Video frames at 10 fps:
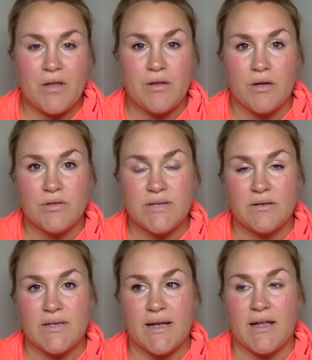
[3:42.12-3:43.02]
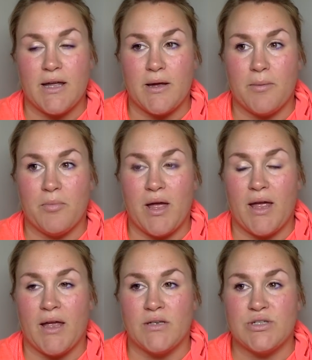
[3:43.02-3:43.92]
The ultrasound tech came
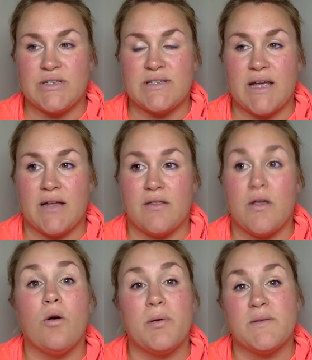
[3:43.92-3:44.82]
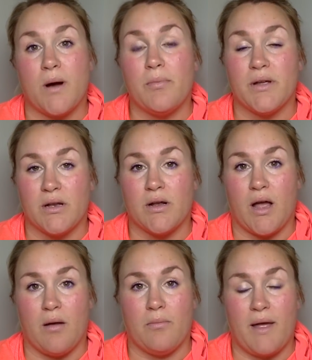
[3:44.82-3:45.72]
and she said, the OB's probably going to
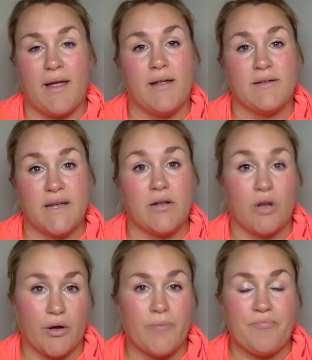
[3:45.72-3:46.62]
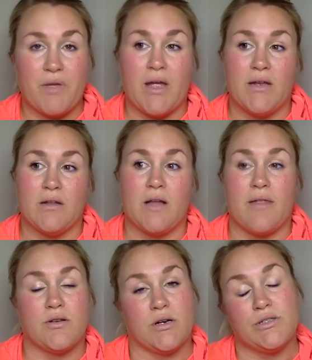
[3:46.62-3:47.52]
come and take a look. And he'll
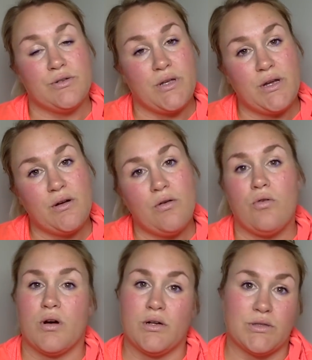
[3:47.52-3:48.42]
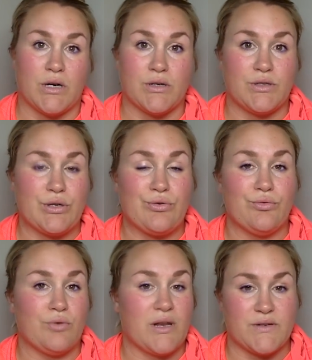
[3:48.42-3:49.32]
either talk to you here or he'll talk to
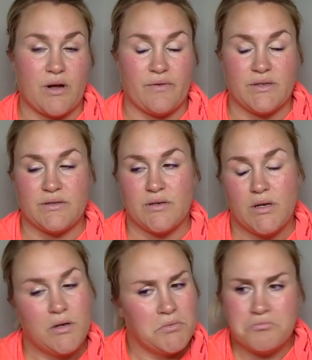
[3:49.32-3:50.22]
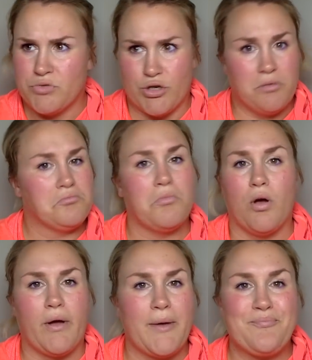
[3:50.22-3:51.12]
you in his office. Sure.
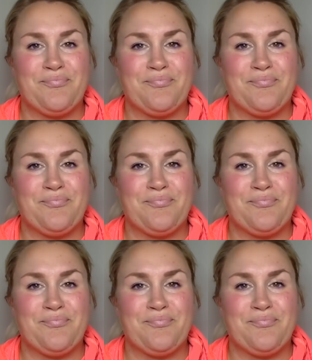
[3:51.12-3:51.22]
Okay.